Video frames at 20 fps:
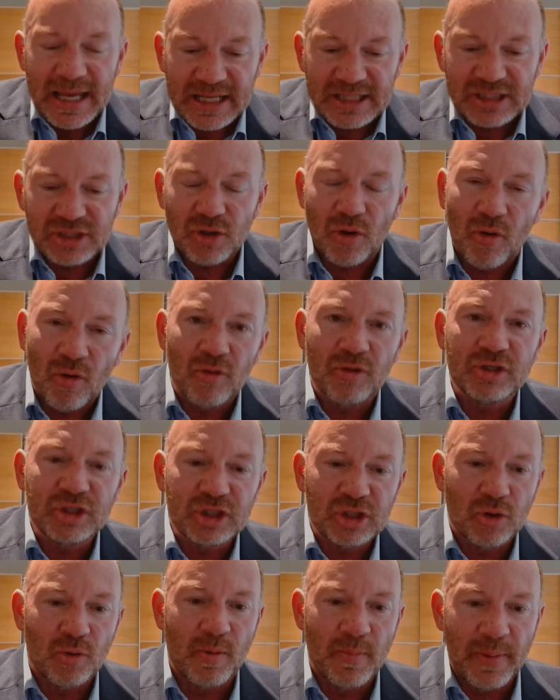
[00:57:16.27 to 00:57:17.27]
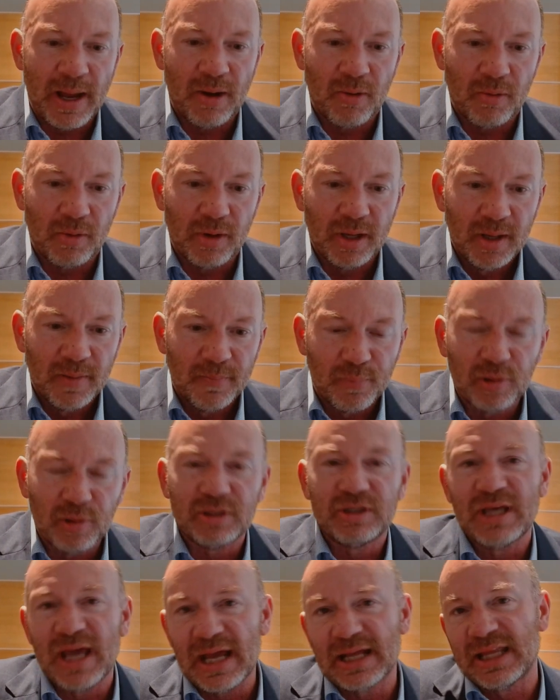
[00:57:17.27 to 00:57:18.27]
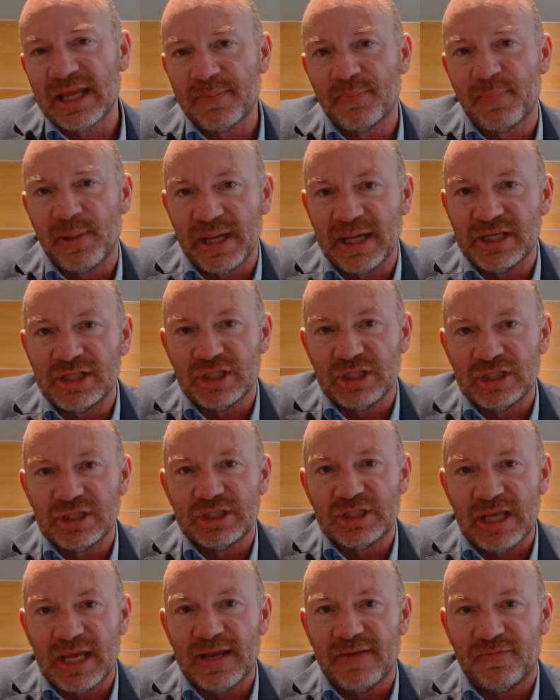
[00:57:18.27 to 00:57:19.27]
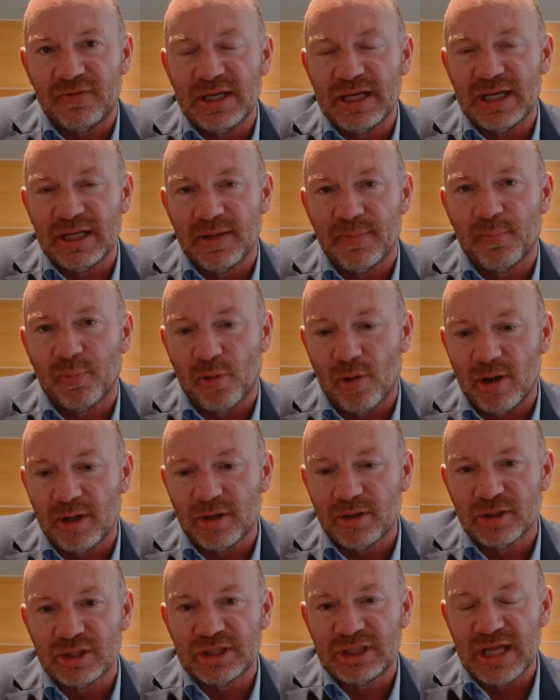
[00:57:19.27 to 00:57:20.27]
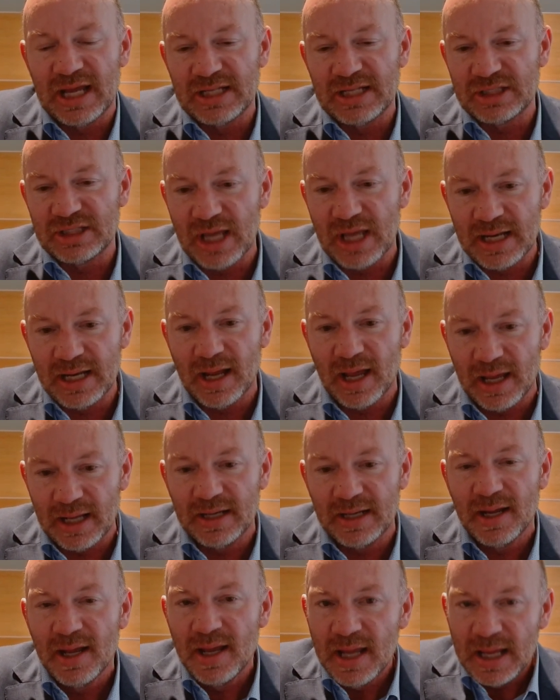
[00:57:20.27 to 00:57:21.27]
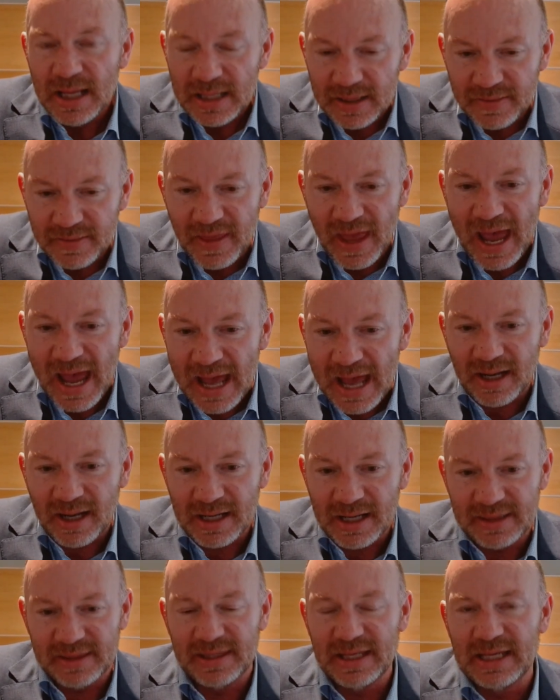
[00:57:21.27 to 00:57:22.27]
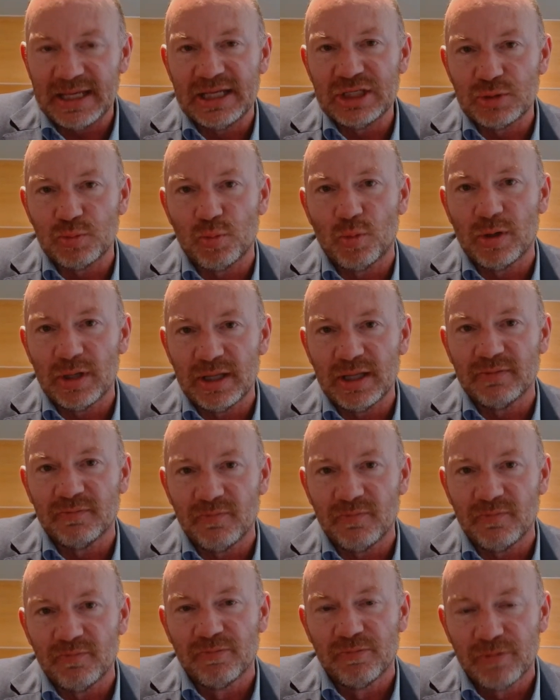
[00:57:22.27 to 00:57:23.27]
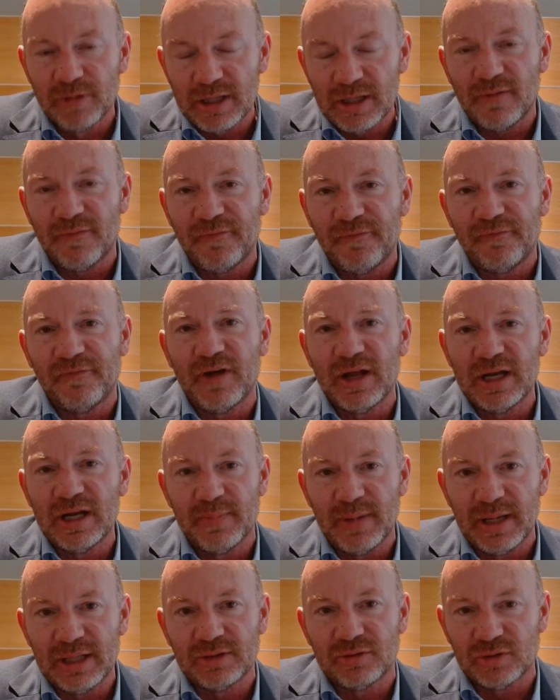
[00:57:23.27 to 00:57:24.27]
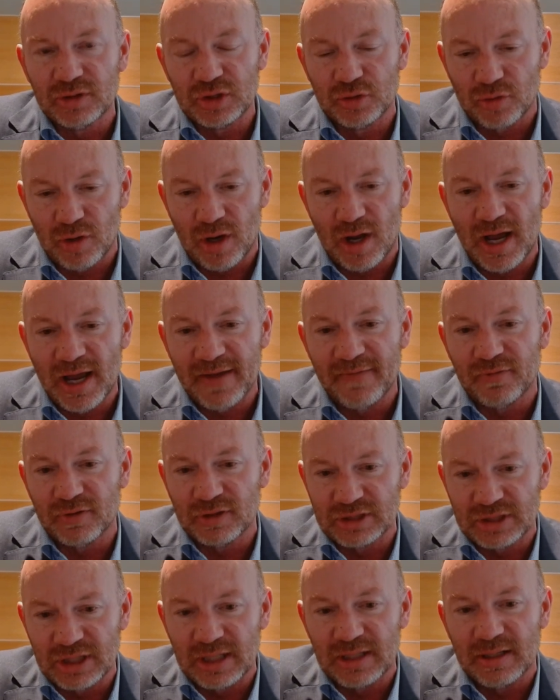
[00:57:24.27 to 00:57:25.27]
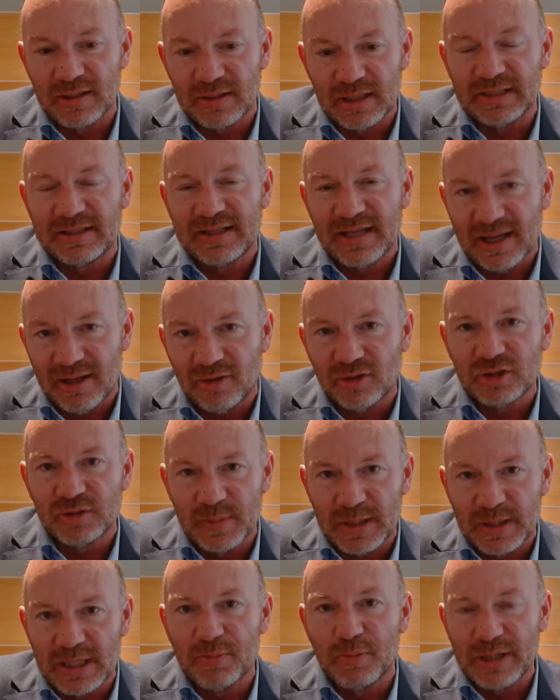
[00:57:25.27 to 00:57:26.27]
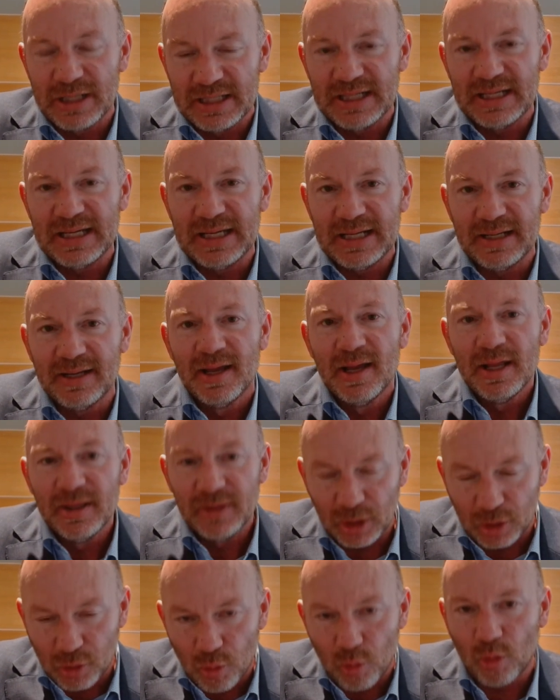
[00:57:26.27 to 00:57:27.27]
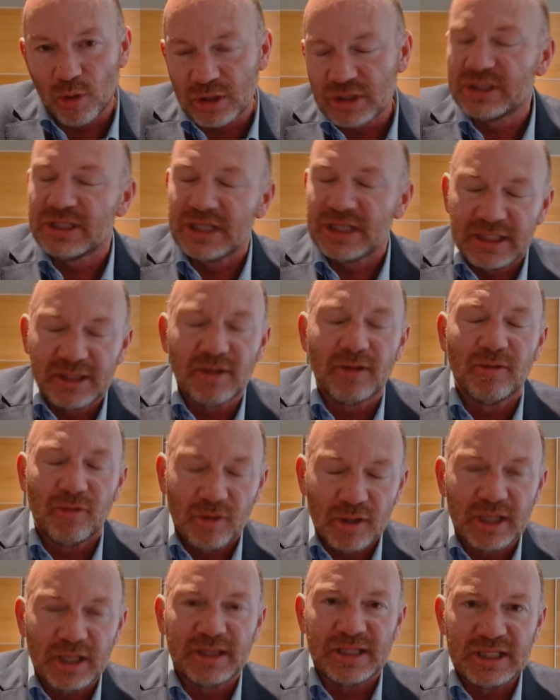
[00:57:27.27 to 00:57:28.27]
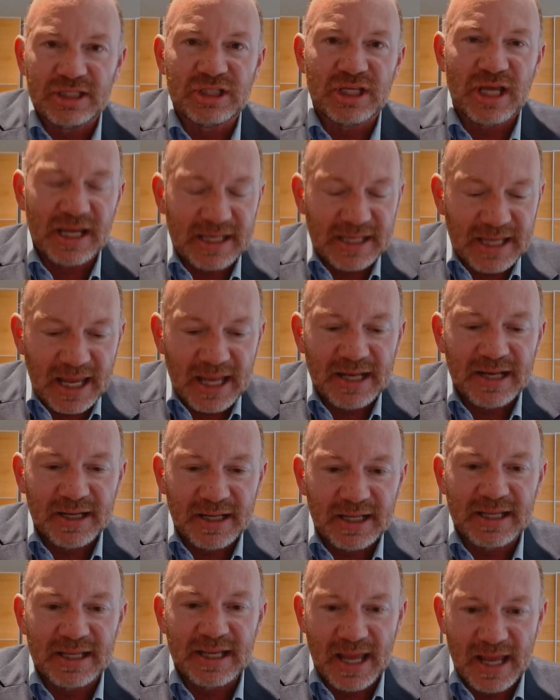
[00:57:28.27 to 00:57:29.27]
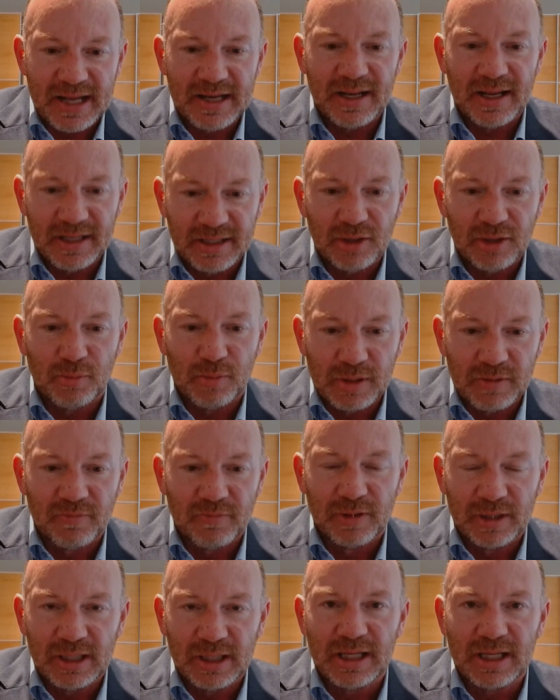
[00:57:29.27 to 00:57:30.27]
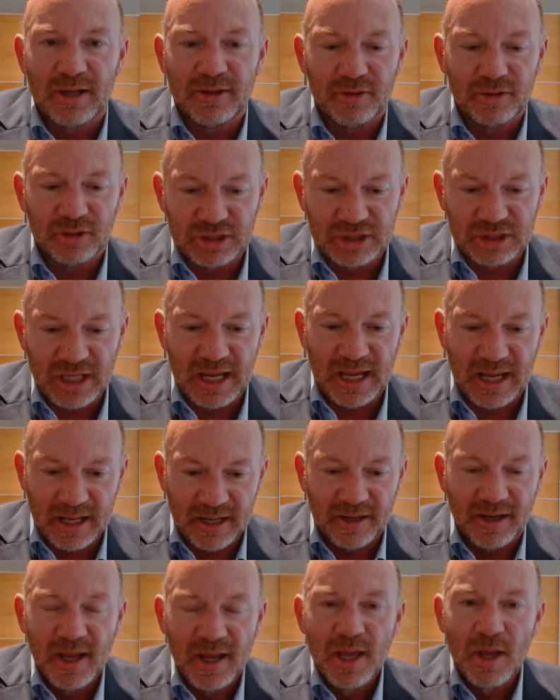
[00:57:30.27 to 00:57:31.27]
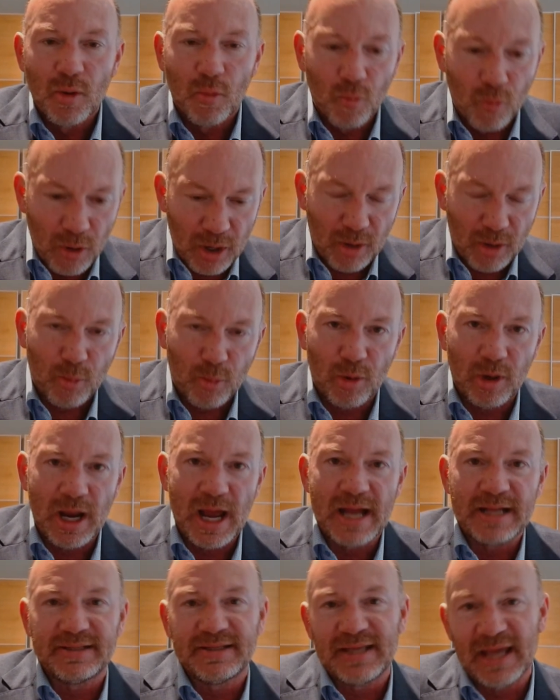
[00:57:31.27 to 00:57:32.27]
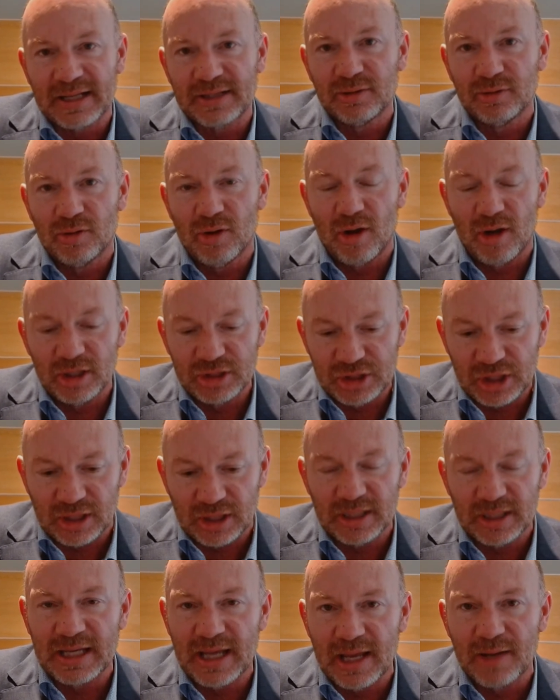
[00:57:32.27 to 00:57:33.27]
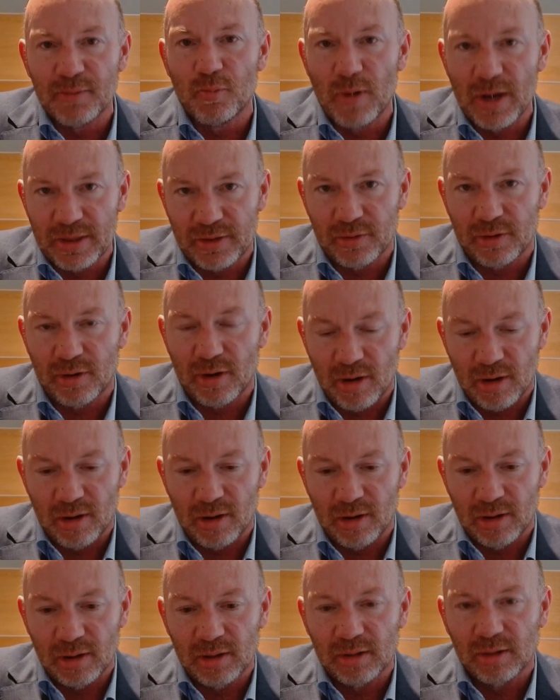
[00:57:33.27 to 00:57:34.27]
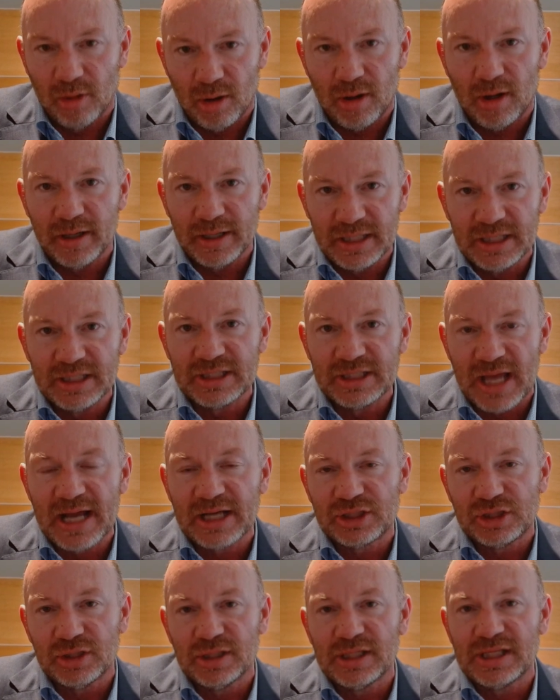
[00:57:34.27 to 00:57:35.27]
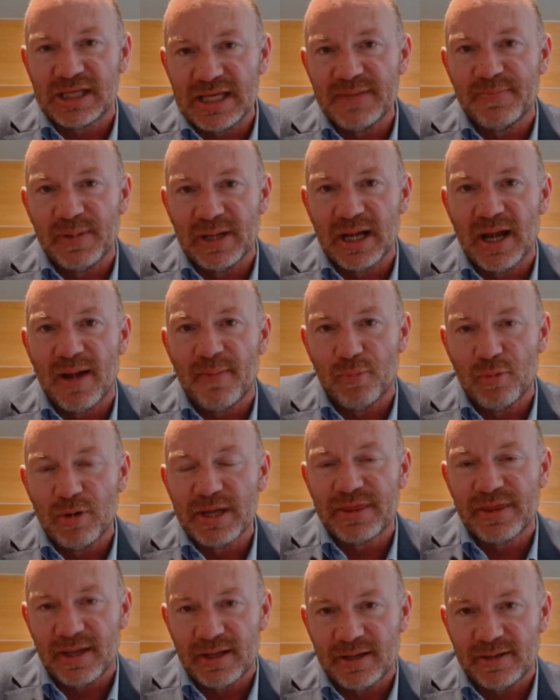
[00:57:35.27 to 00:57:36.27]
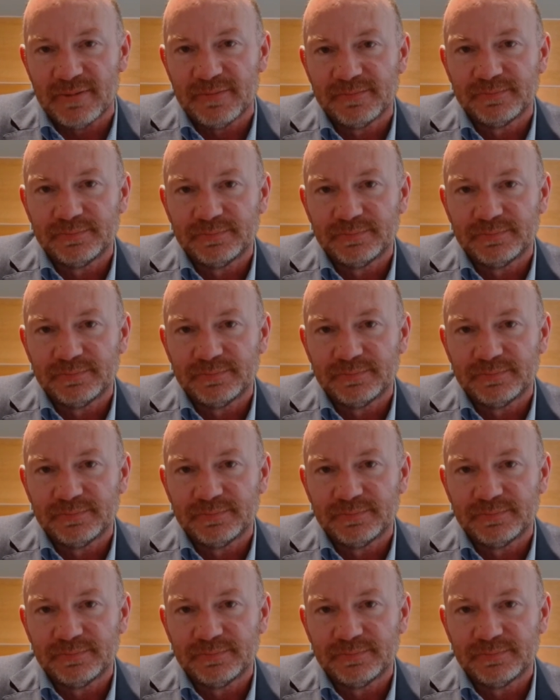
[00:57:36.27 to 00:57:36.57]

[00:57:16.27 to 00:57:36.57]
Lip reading: it's also about protecting patient safety in a broader sense. And that, I think, is one of the real fundamental drivers that tells me the courts need to look at this again and again until we really understand where we're at technologically and whether our law is actually keeping up with it.